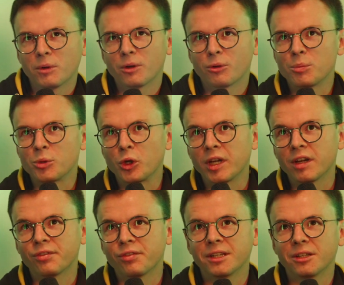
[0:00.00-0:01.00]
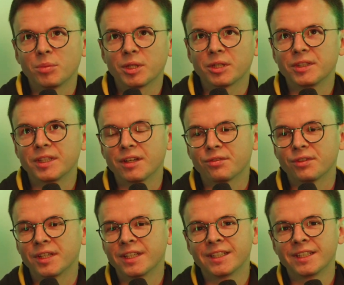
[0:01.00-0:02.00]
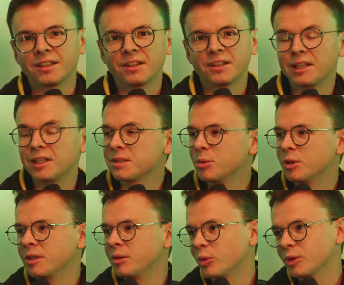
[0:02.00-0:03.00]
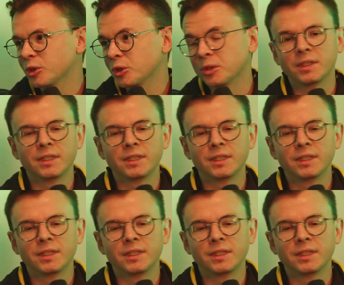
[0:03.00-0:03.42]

crypto cafe or Bitcoin cafe in Lisbon in Portugal.